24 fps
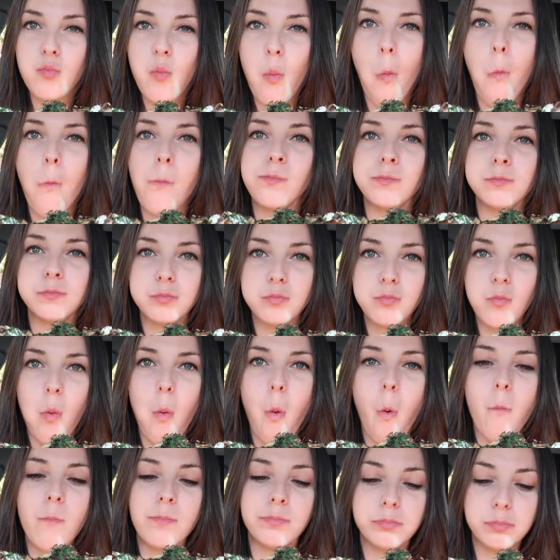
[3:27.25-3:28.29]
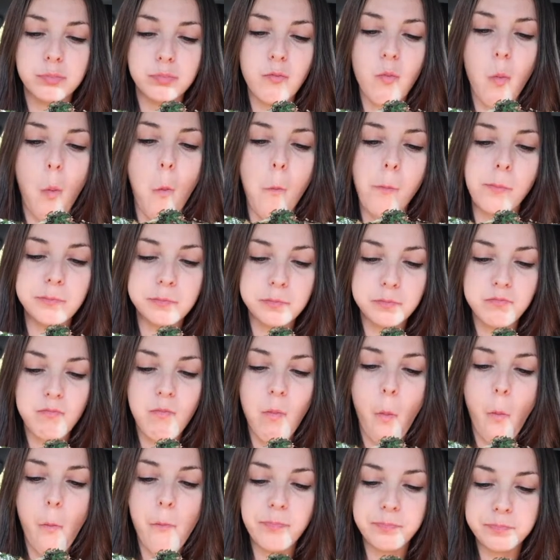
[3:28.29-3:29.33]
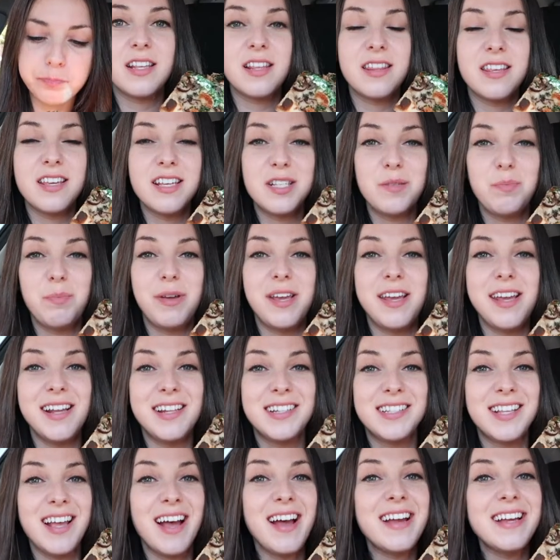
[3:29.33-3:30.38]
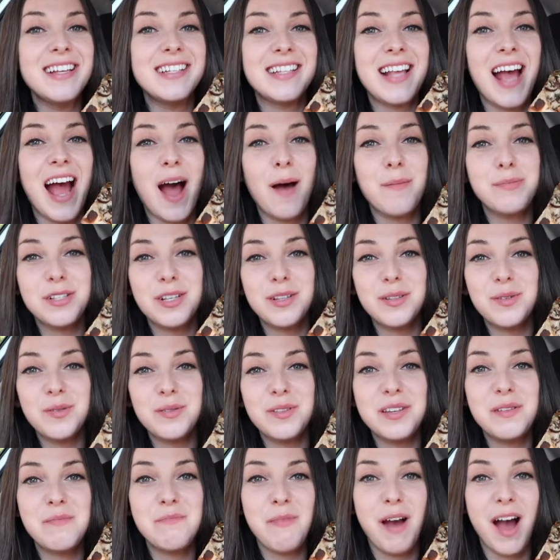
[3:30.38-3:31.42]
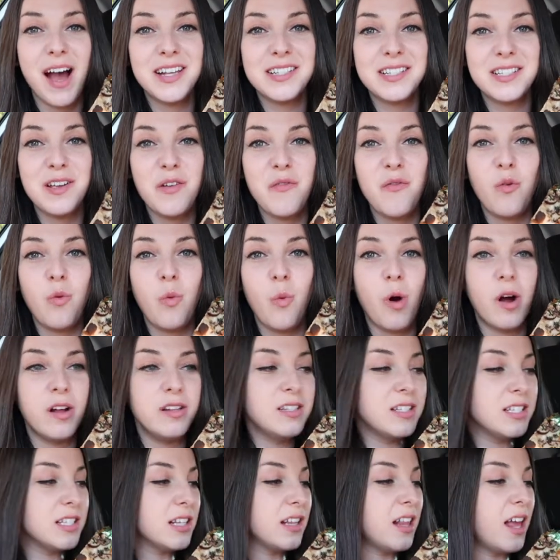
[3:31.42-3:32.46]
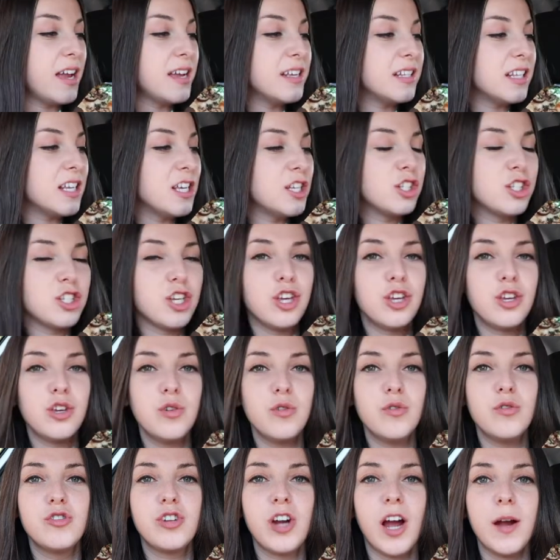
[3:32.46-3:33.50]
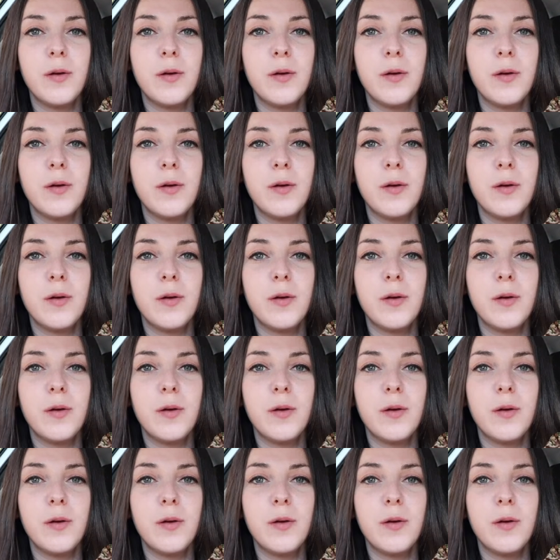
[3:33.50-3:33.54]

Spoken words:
First of all, I need to state the obvious. This pizza is absolutely massive. One slice is huge.